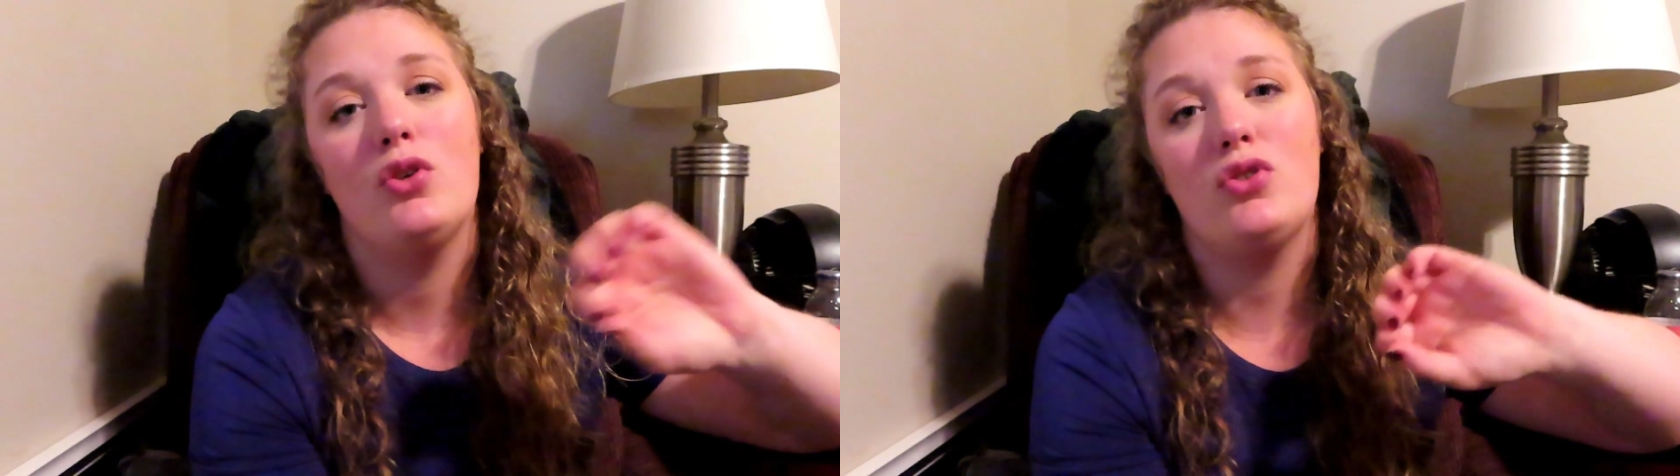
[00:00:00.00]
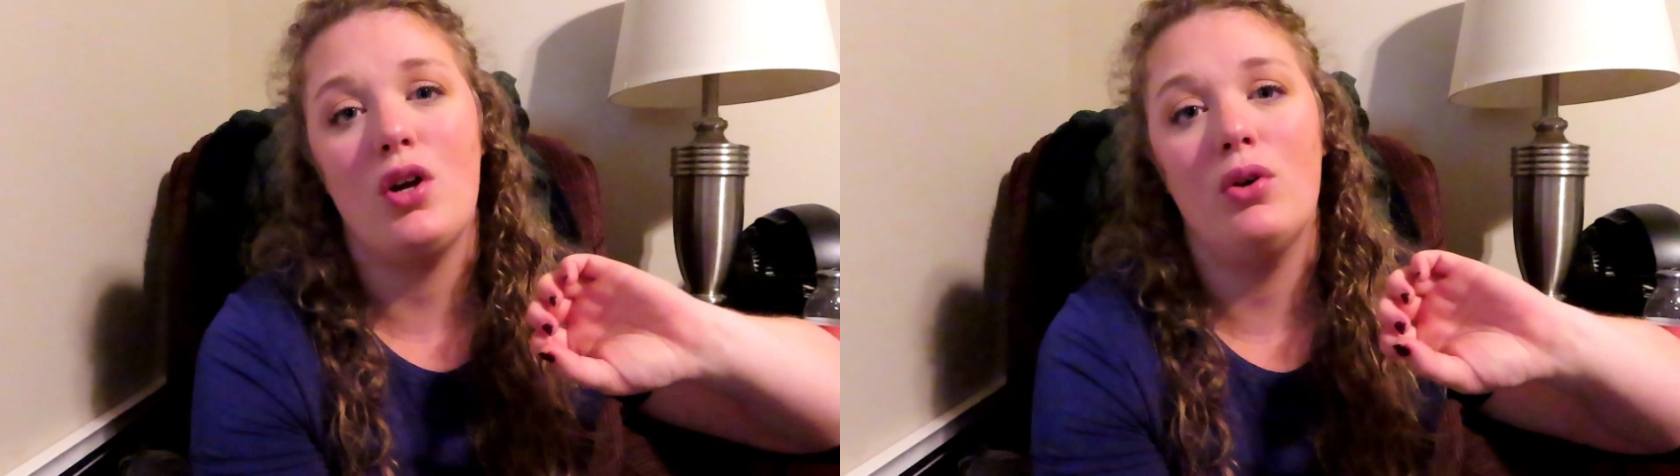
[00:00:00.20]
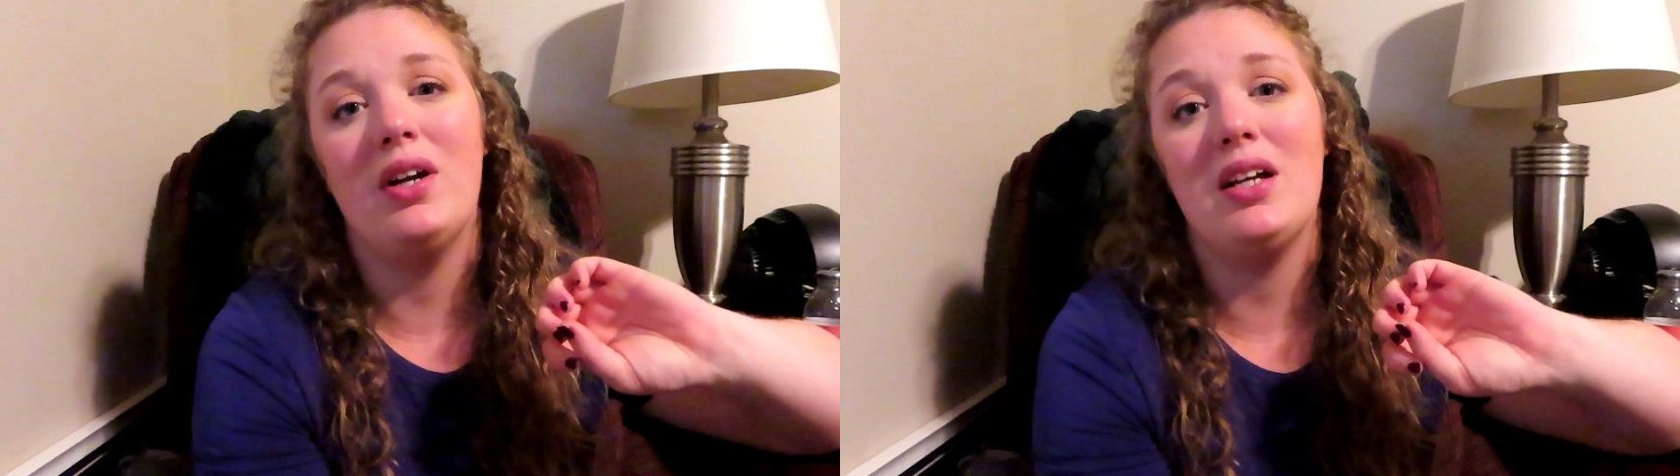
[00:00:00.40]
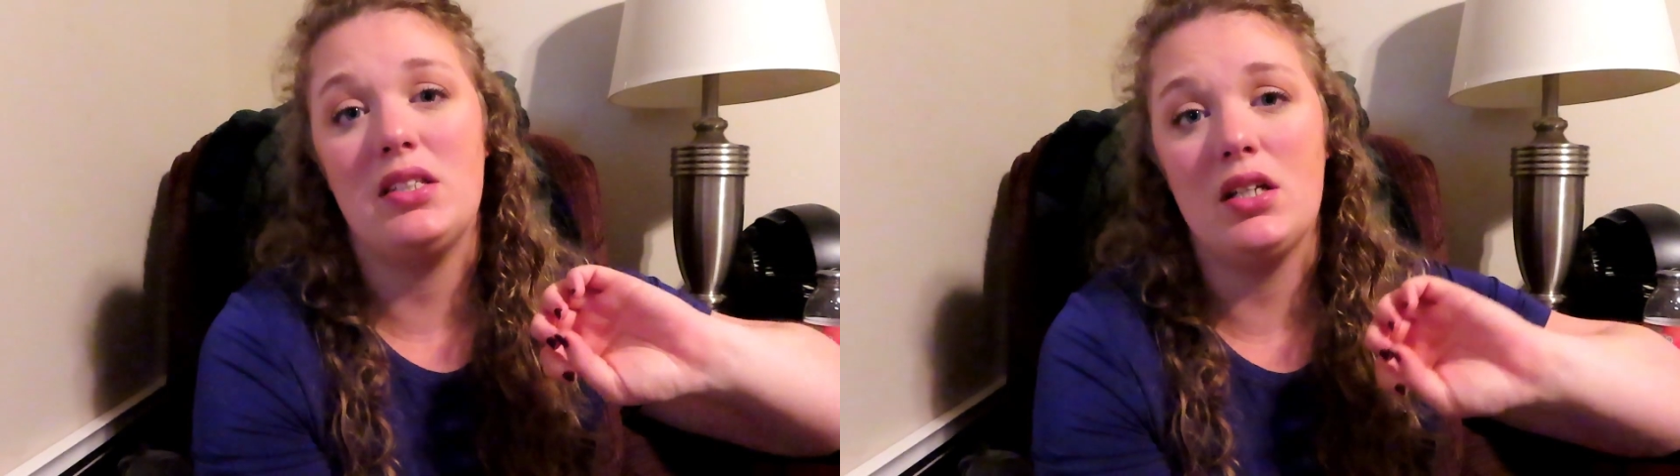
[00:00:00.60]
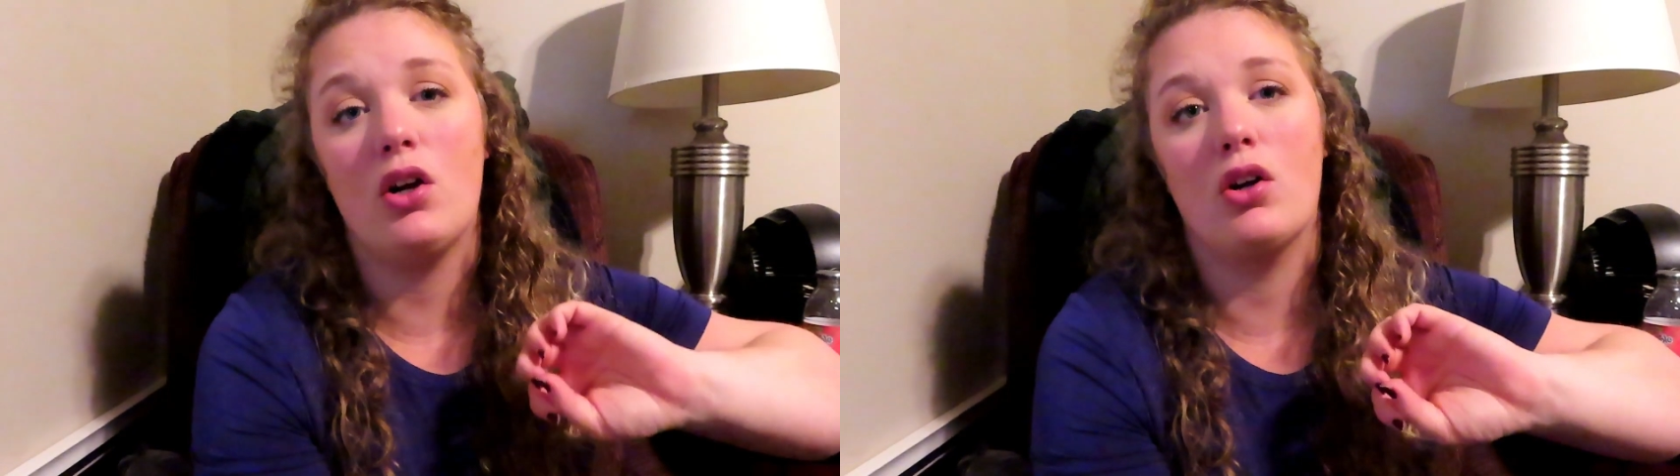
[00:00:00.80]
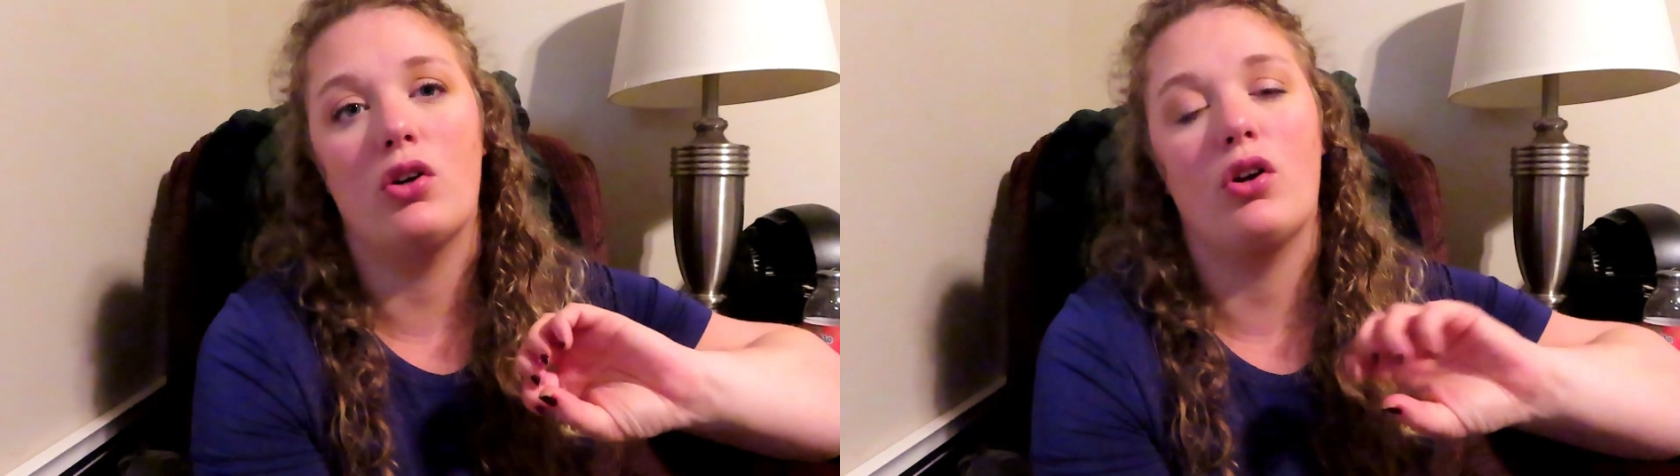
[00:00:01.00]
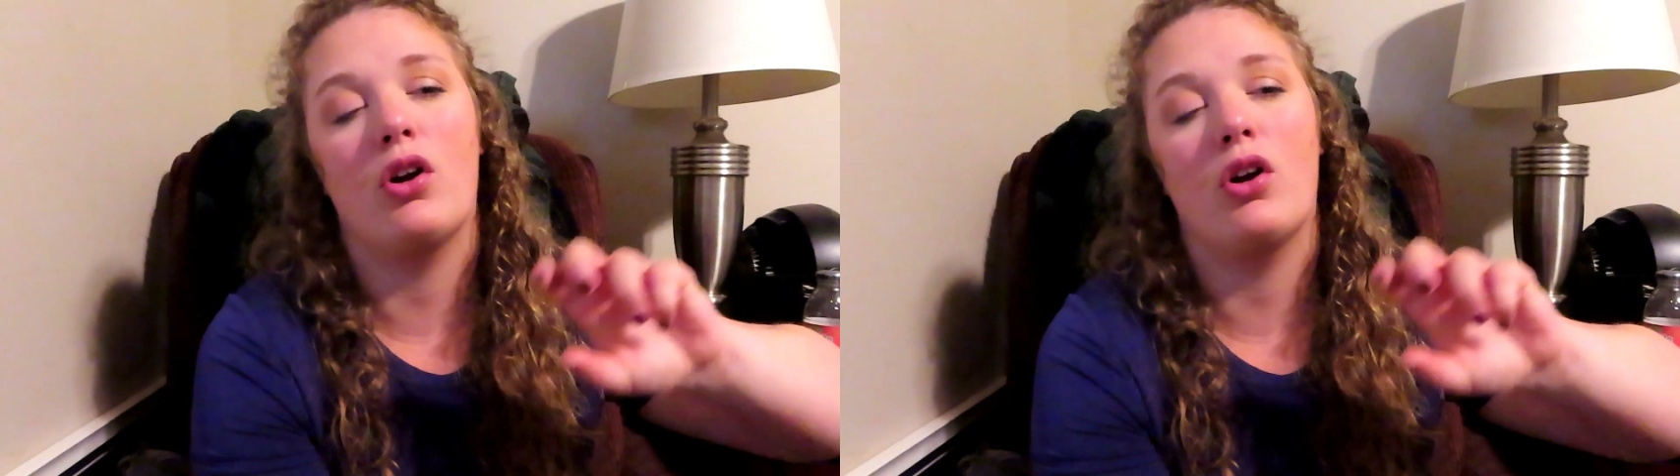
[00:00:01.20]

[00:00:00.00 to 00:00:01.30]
So it did hurt